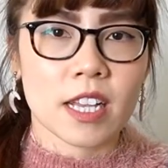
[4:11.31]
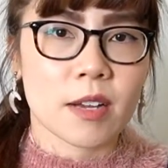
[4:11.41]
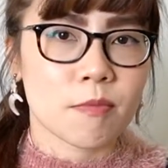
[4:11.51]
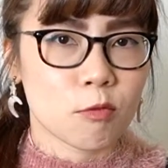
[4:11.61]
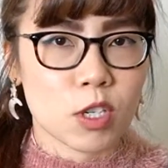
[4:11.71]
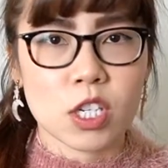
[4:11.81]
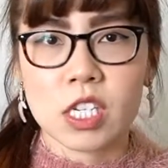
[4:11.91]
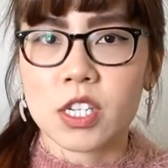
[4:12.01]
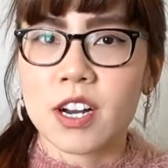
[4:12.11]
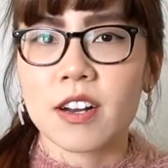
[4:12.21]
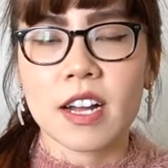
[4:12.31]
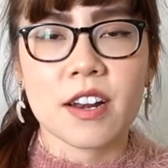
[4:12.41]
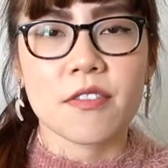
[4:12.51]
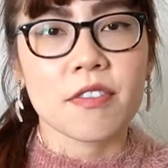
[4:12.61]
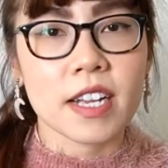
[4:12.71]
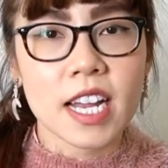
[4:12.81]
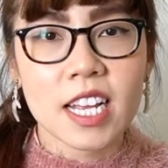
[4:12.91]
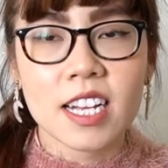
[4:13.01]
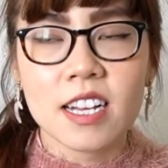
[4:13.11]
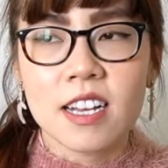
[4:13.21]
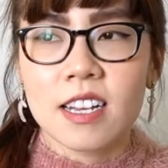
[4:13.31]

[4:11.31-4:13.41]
like when she started kind of forgetting